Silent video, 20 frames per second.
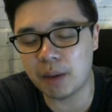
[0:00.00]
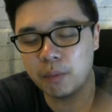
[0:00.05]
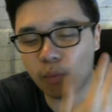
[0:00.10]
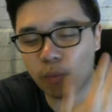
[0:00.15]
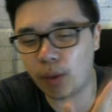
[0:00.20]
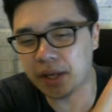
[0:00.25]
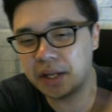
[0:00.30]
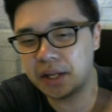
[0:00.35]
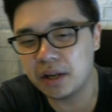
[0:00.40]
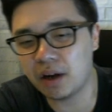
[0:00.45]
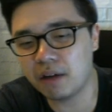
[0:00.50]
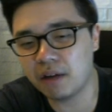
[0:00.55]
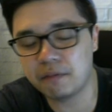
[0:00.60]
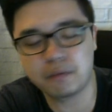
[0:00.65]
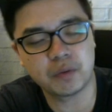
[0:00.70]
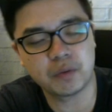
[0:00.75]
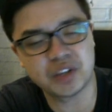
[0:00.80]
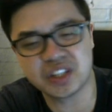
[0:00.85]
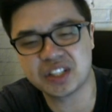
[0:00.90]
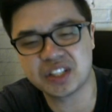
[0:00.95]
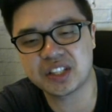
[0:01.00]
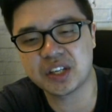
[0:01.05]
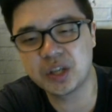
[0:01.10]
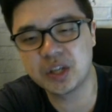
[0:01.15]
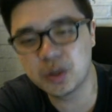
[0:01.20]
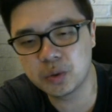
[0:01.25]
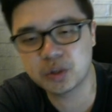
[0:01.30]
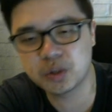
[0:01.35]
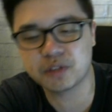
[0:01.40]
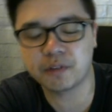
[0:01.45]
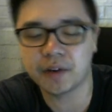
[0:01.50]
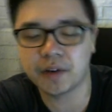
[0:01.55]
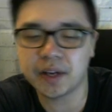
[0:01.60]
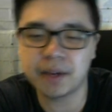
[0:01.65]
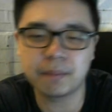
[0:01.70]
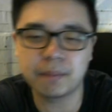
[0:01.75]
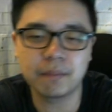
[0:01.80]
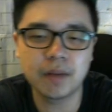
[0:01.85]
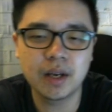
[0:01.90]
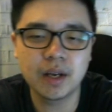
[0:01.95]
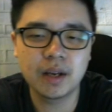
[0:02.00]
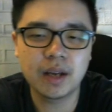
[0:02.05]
and 1 hit off, which is huge for him.